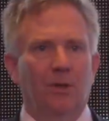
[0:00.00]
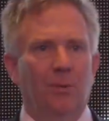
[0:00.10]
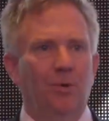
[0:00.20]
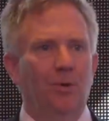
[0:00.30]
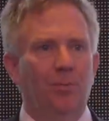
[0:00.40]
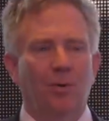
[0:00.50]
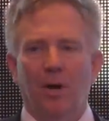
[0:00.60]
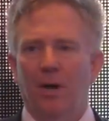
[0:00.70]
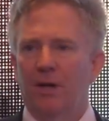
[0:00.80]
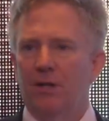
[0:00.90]
computer
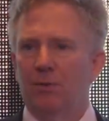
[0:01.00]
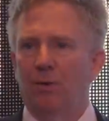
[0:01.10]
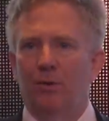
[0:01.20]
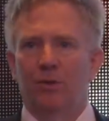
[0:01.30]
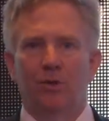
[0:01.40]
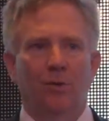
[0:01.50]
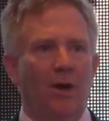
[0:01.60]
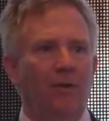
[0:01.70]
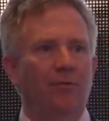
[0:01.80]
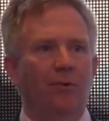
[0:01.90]
products, whether it's your
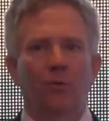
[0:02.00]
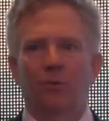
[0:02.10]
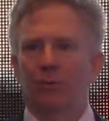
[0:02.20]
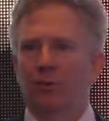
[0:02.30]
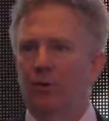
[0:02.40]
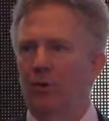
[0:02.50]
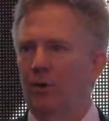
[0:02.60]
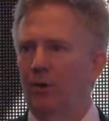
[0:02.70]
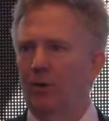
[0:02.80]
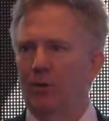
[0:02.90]
iPhone
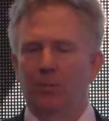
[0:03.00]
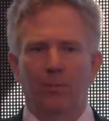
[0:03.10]
or your